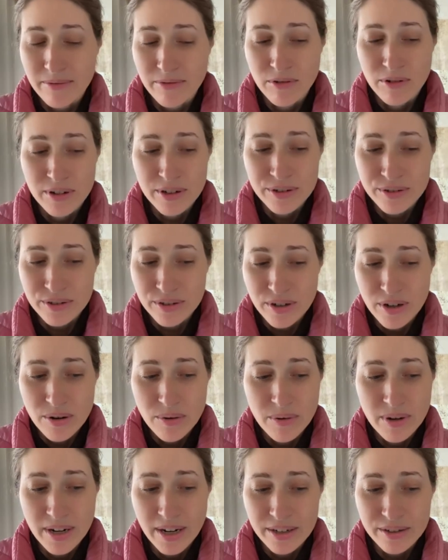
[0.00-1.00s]
4 years
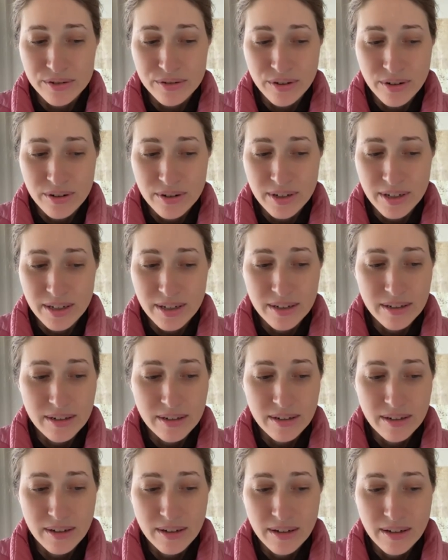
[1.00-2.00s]
ago when I started,
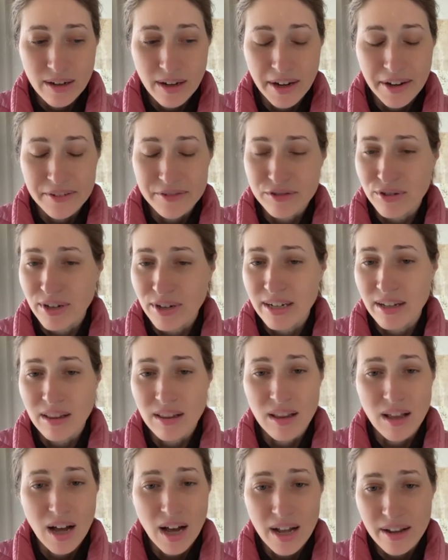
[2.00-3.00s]
I've tried a
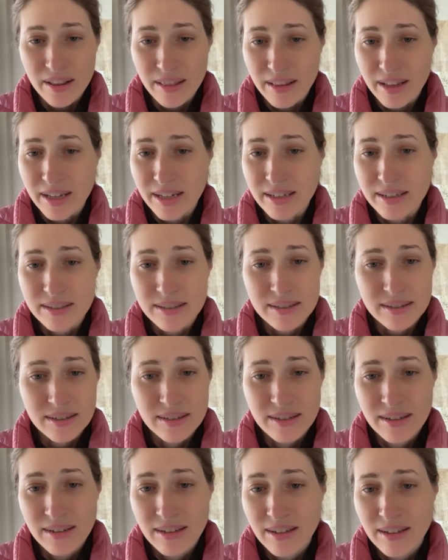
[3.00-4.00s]
lot of things,
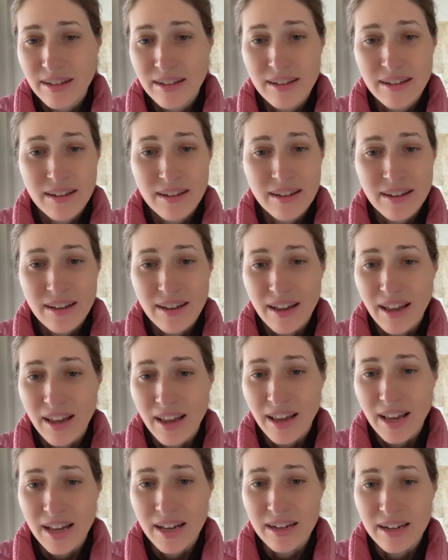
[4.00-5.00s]

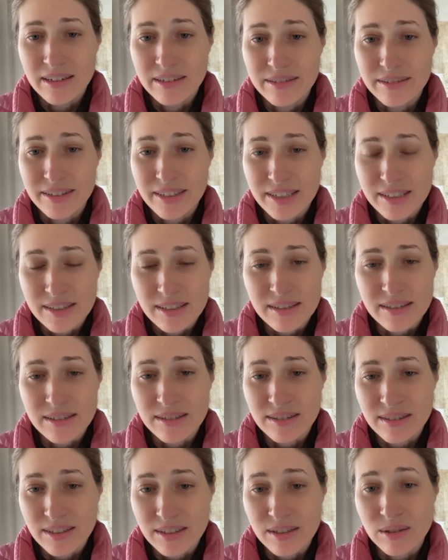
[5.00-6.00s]
and this
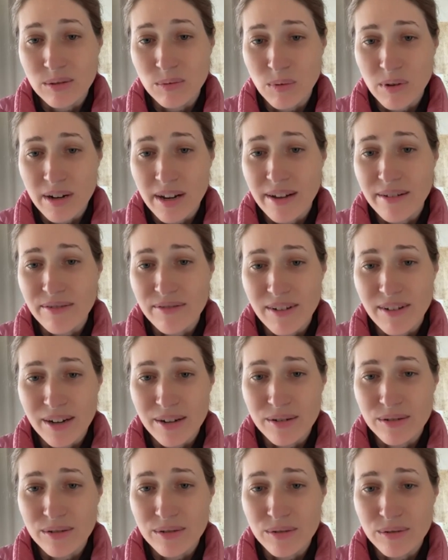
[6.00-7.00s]
is what I
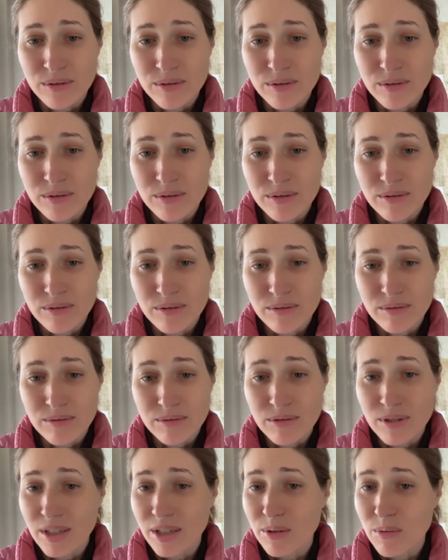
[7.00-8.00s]
found
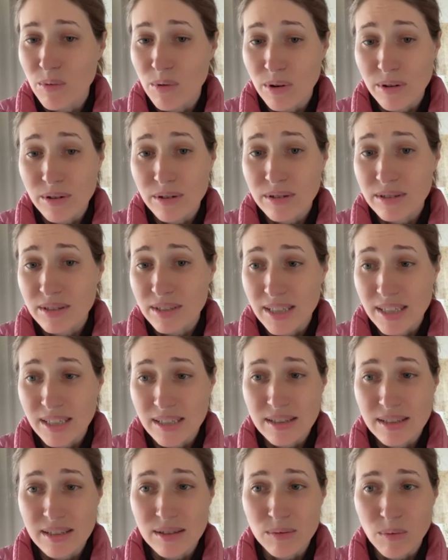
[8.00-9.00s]
really works, and
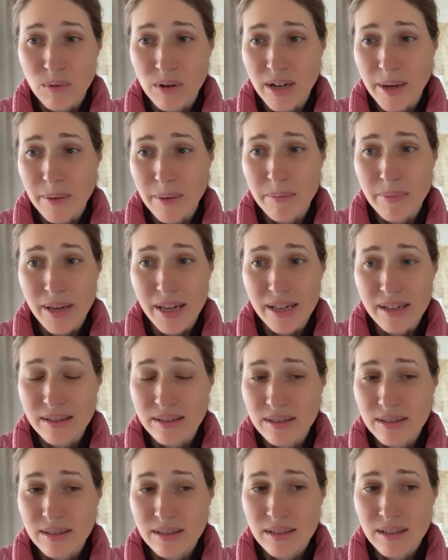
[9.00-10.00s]
this is what I
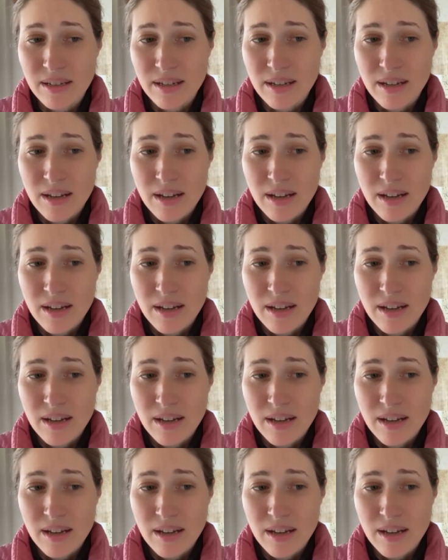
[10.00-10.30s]
base